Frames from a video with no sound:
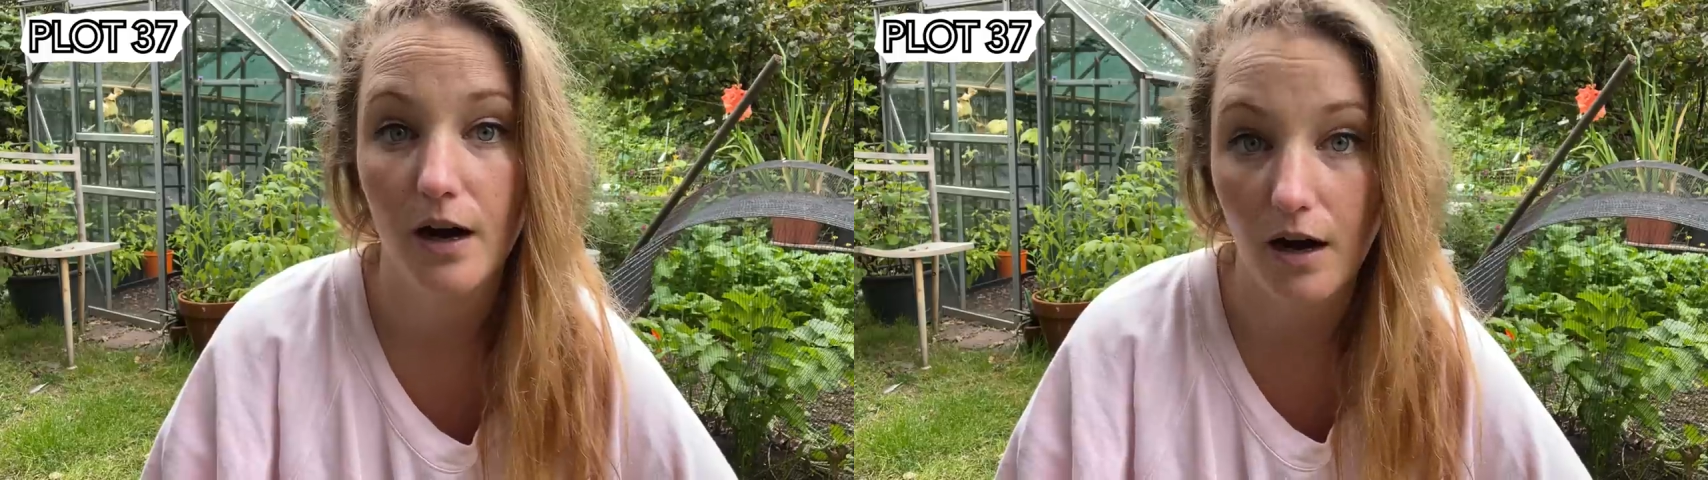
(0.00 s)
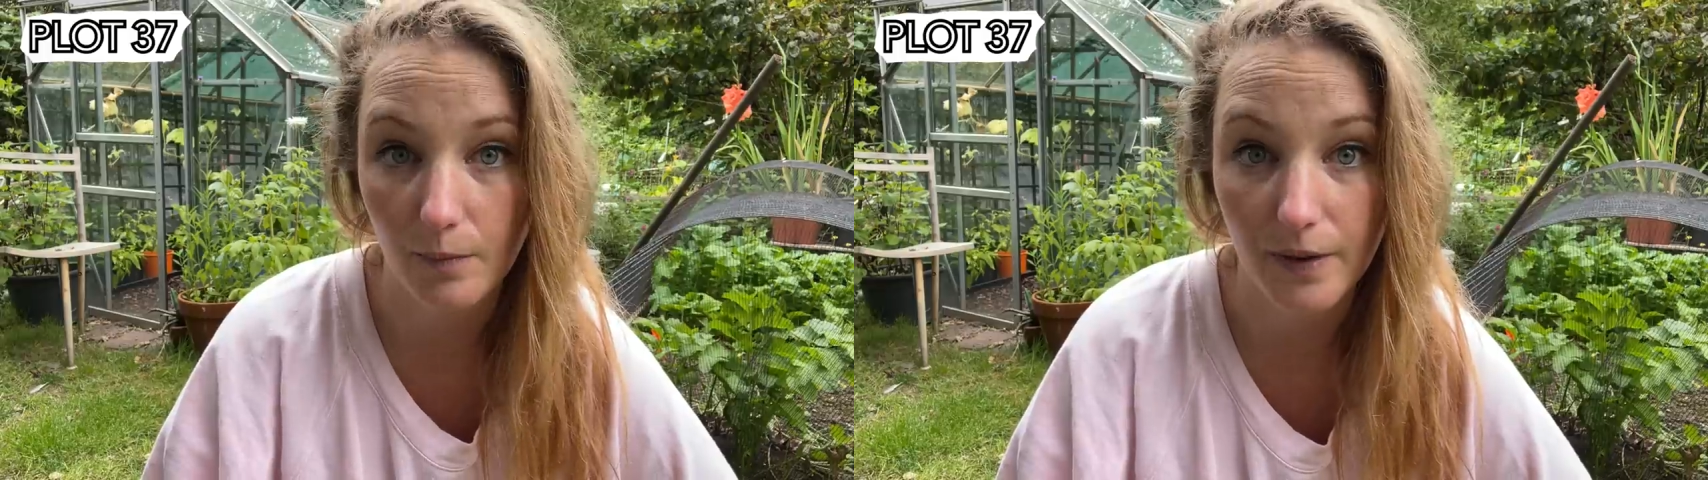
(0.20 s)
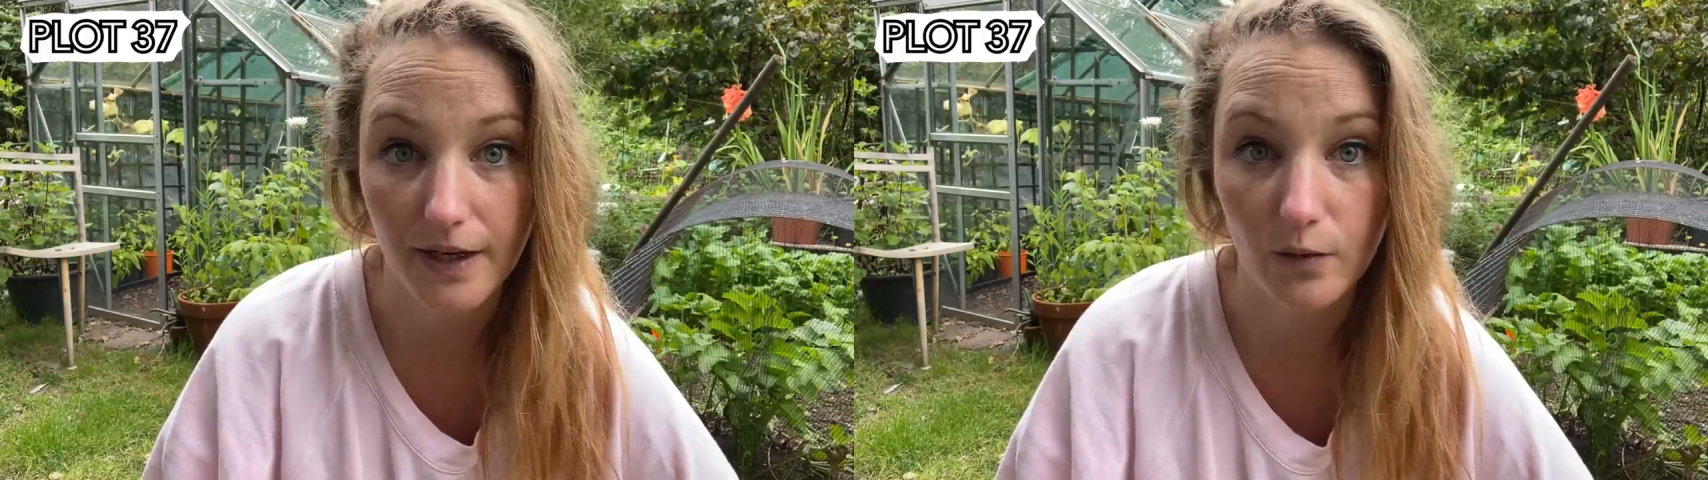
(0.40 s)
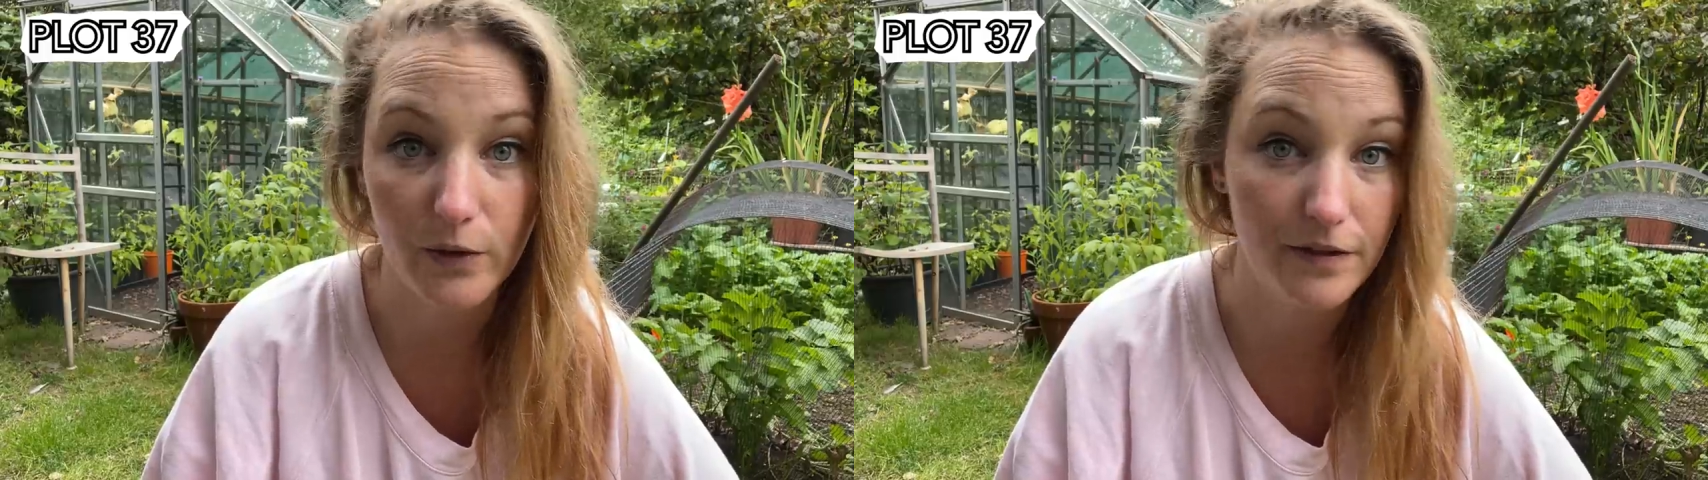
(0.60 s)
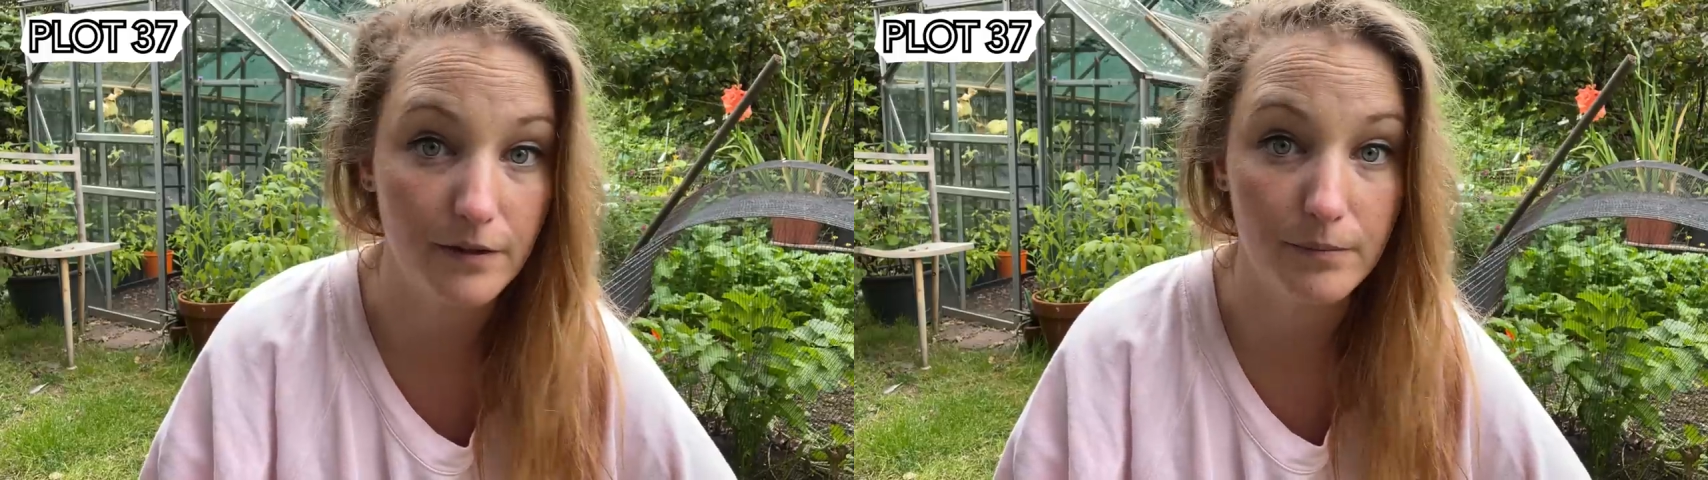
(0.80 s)
up here
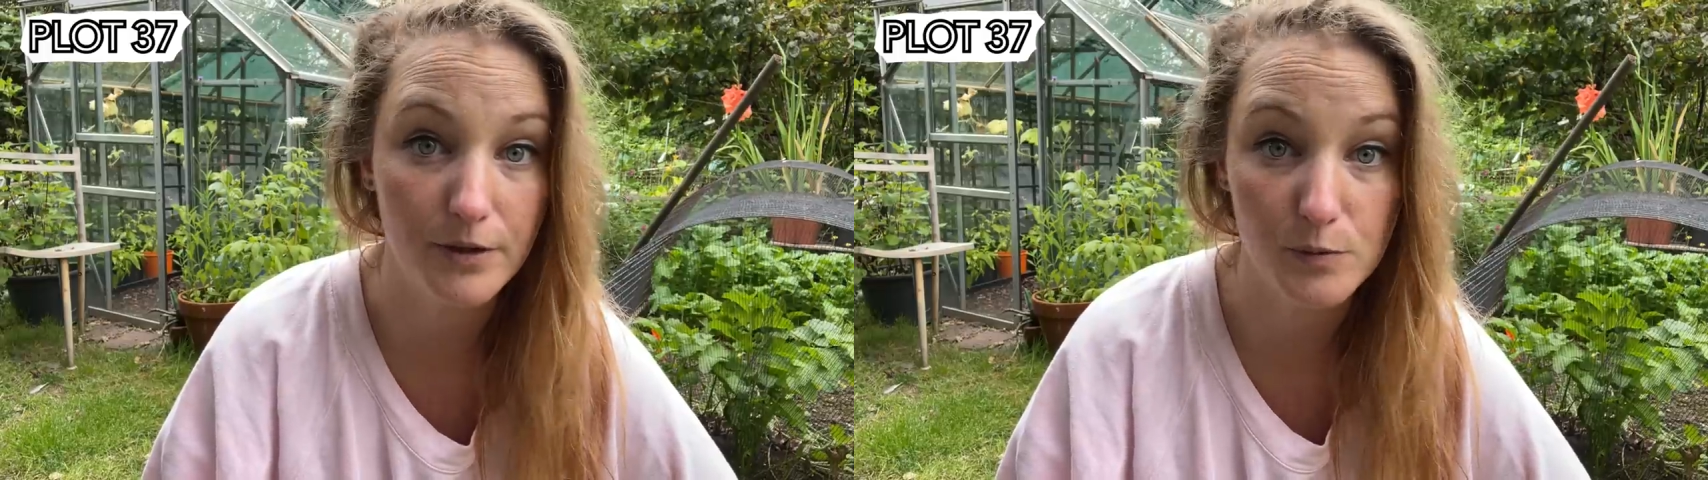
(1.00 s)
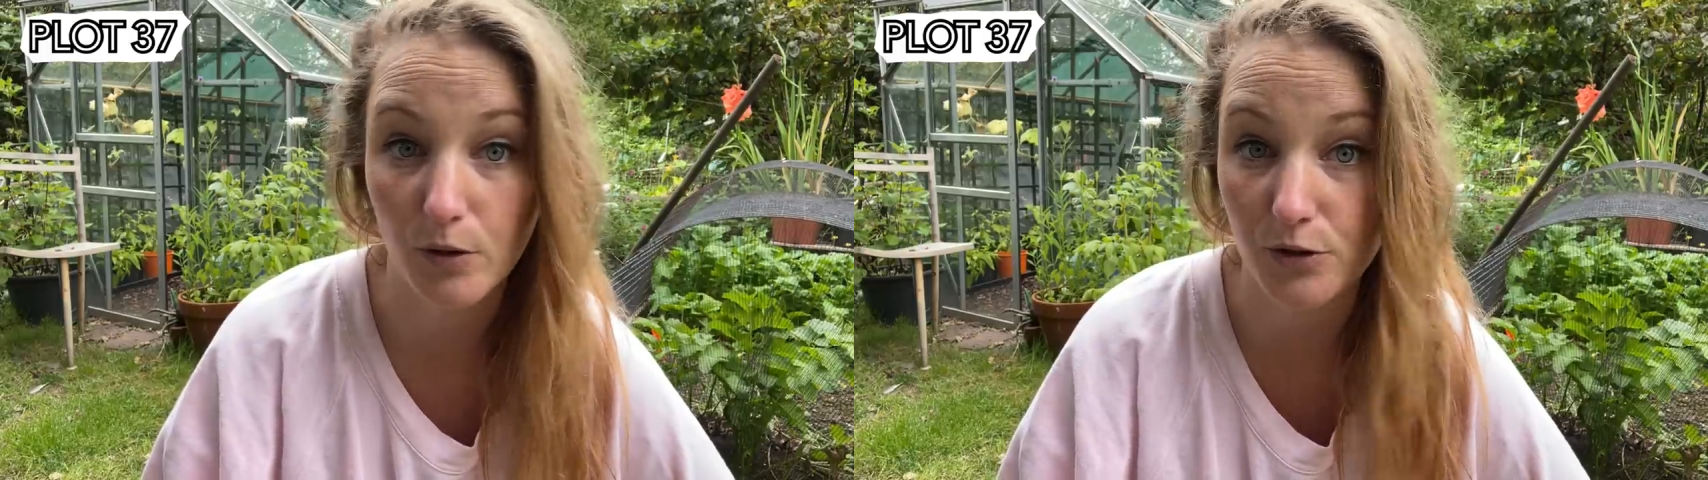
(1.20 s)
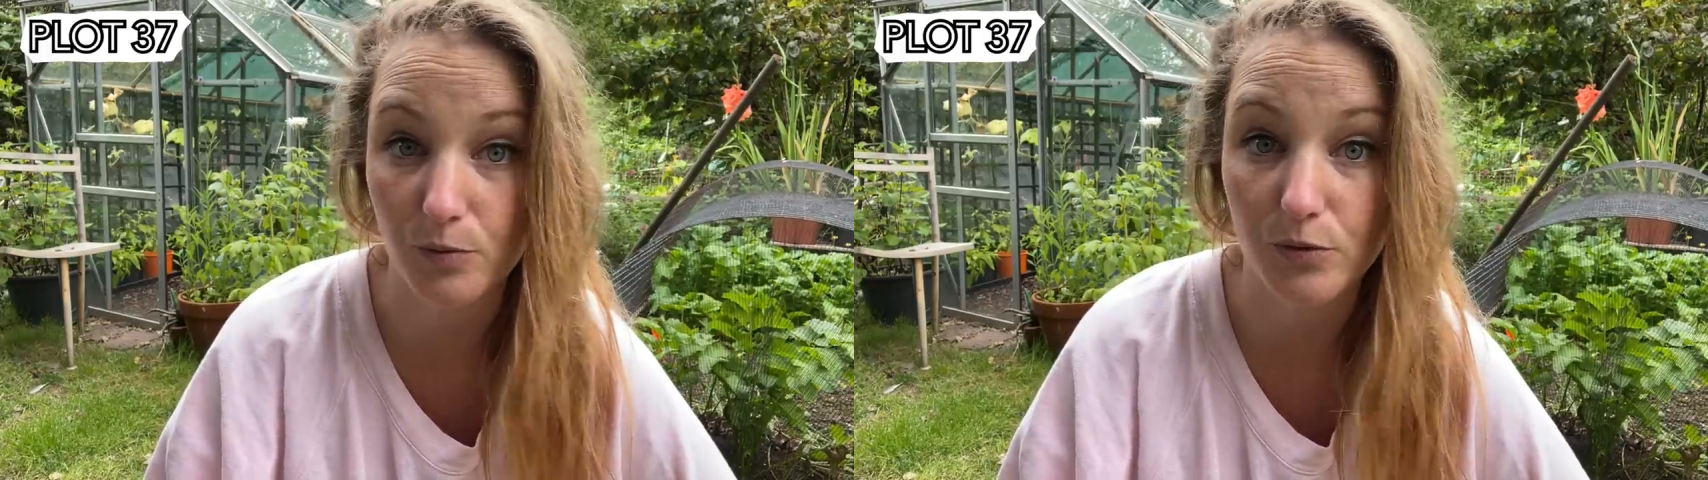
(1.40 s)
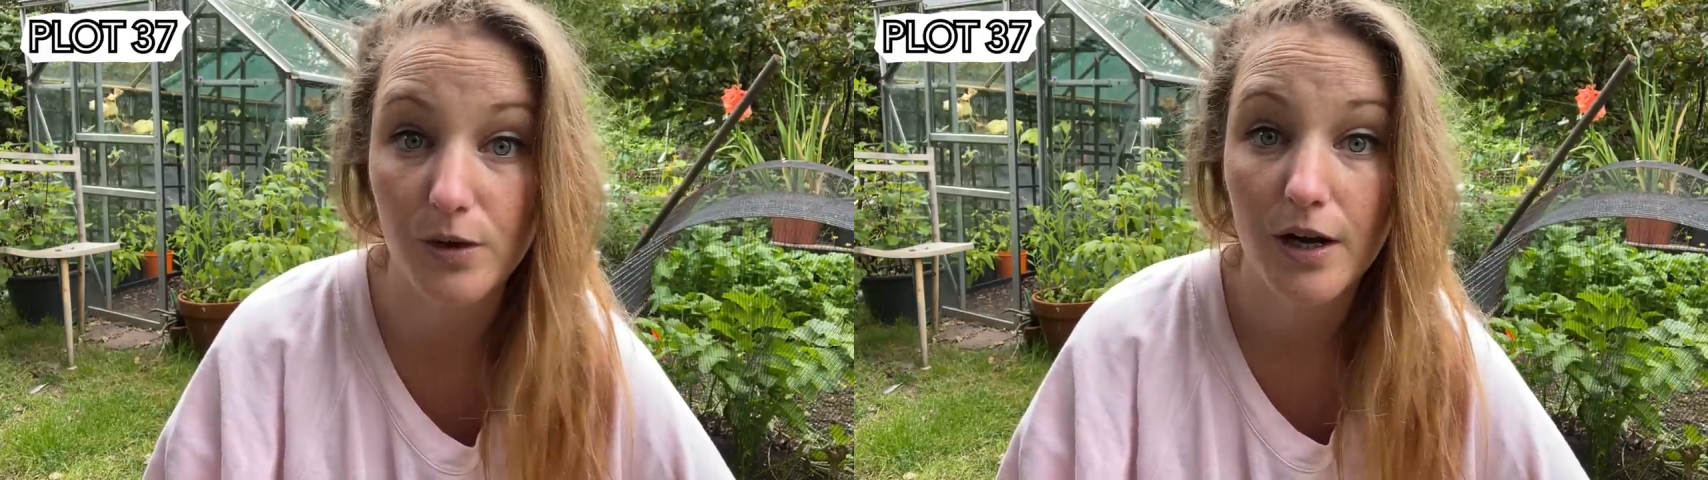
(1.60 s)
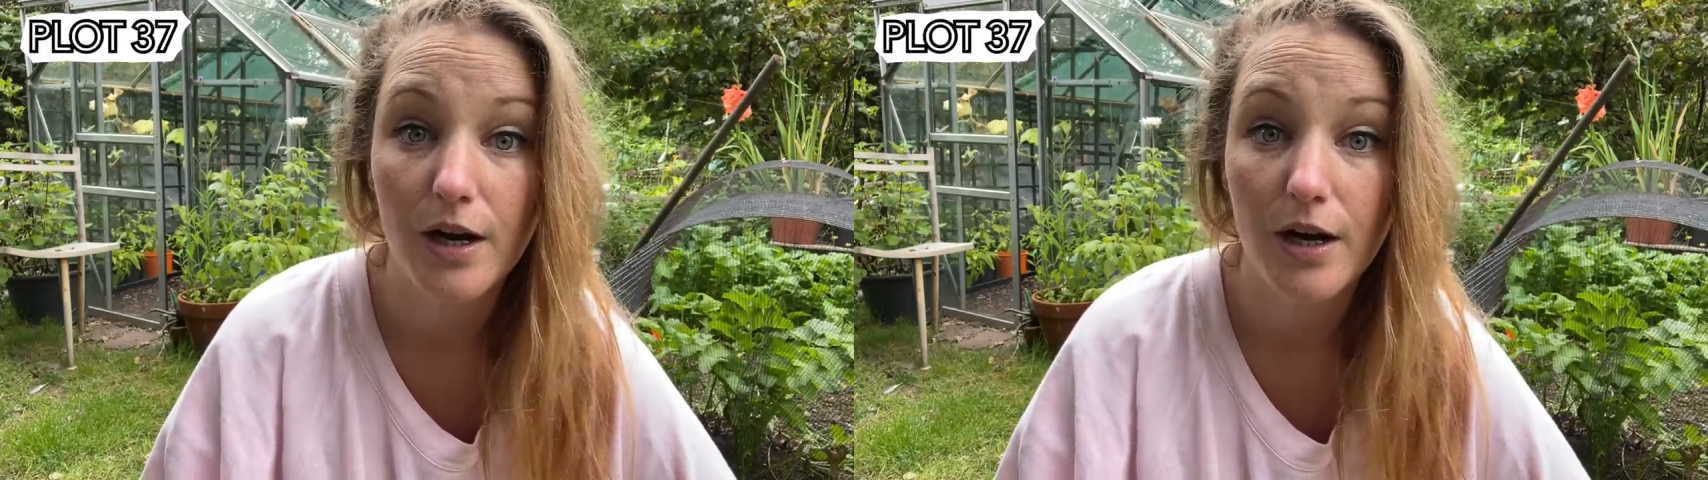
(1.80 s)
with them as possible.